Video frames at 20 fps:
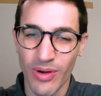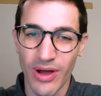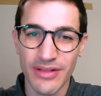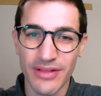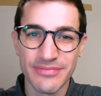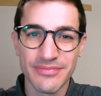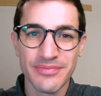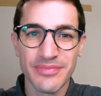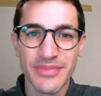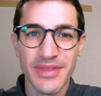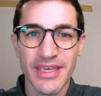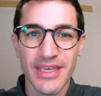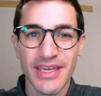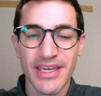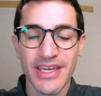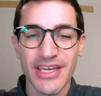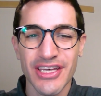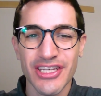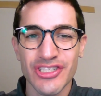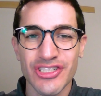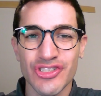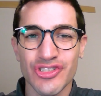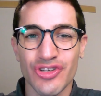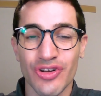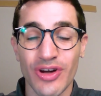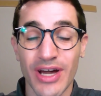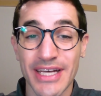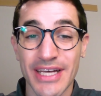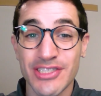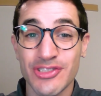on.
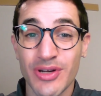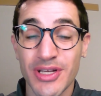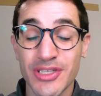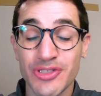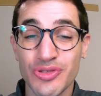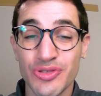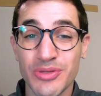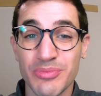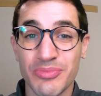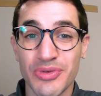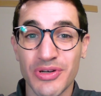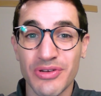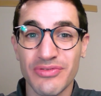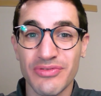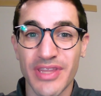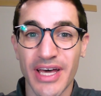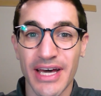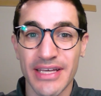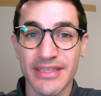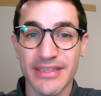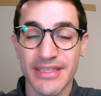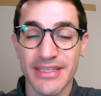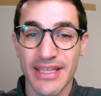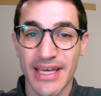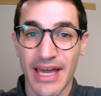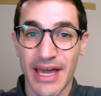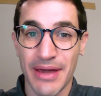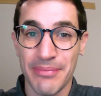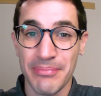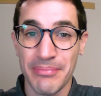So I tried to improve that
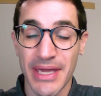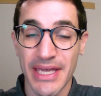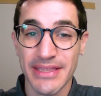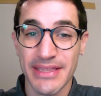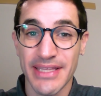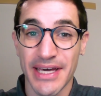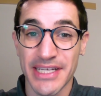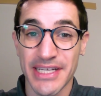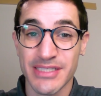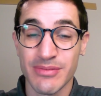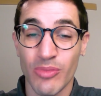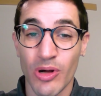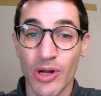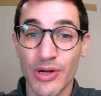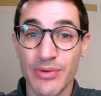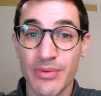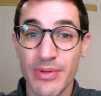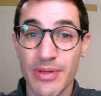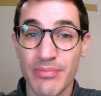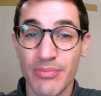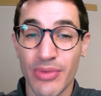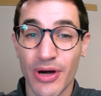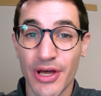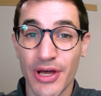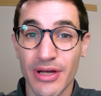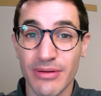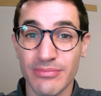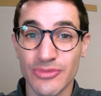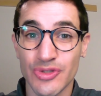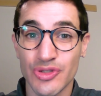and made a small Revit
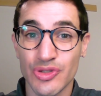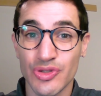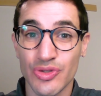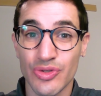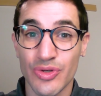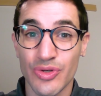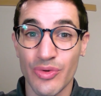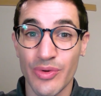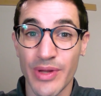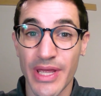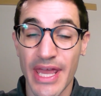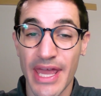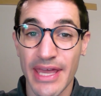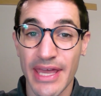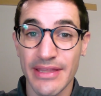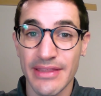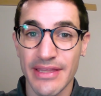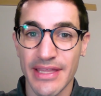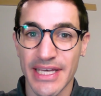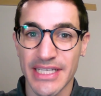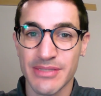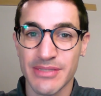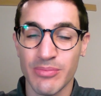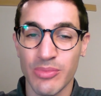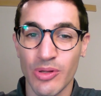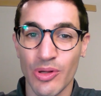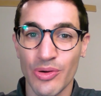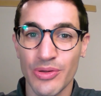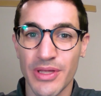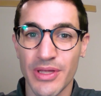button to create
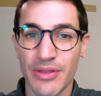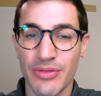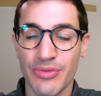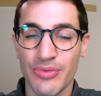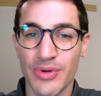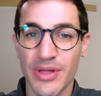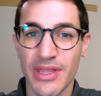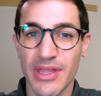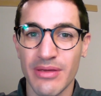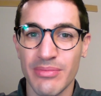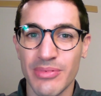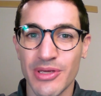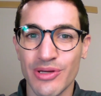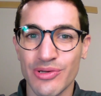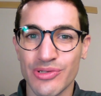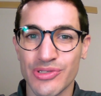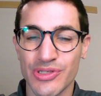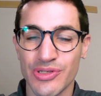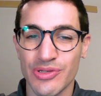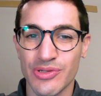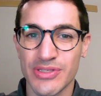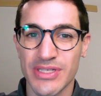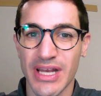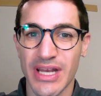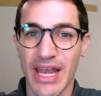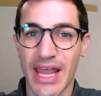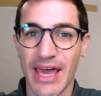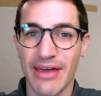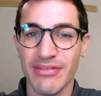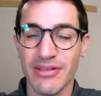exploded three D views
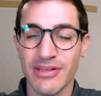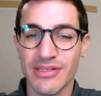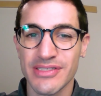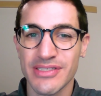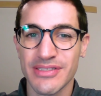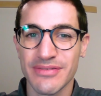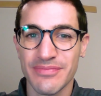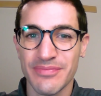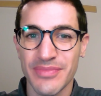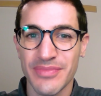using levels.